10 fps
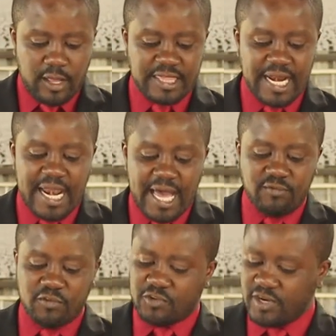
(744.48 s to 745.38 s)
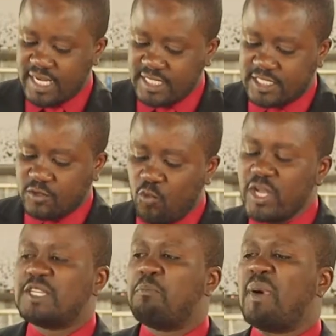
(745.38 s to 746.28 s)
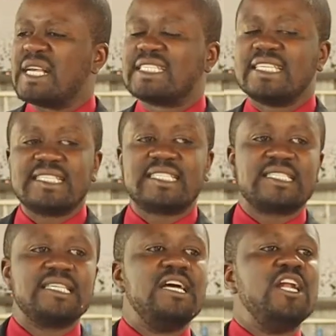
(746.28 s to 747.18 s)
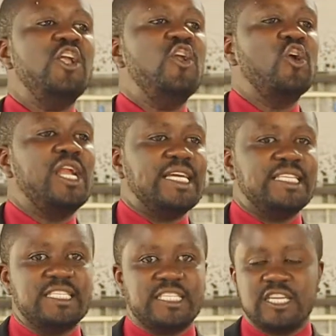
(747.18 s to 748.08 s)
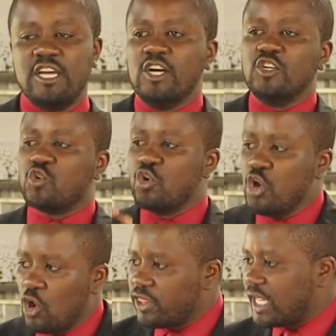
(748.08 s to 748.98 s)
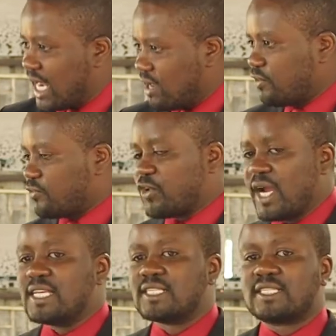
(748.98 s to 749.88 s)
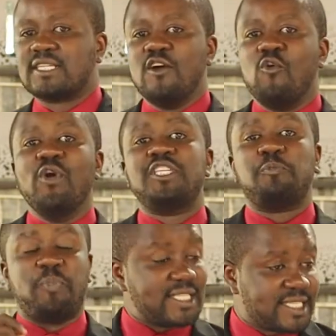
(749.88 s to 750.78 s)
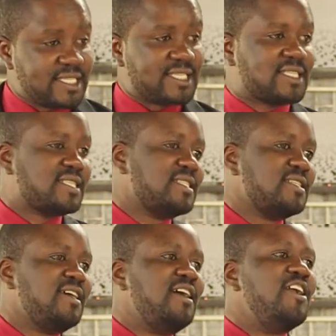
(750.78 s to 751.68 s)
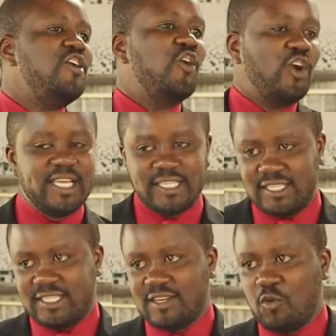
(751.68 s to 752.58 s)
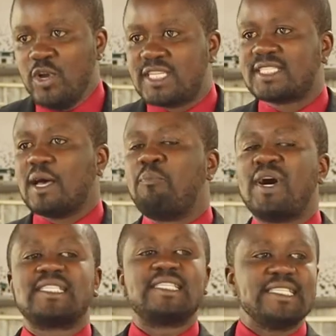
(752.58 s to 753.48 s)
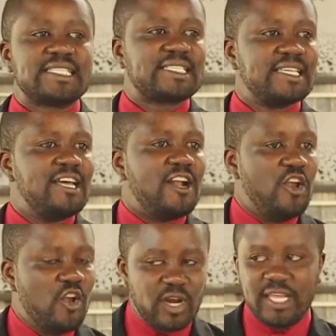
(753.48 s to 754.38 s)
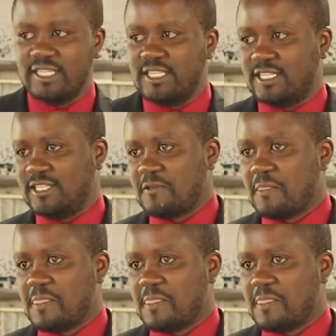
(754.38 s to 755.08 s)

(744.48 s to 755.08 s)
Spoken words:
the love of Christ which passes knowledge. To know the love of Christ which passes knowledge, which surpasses knowledge.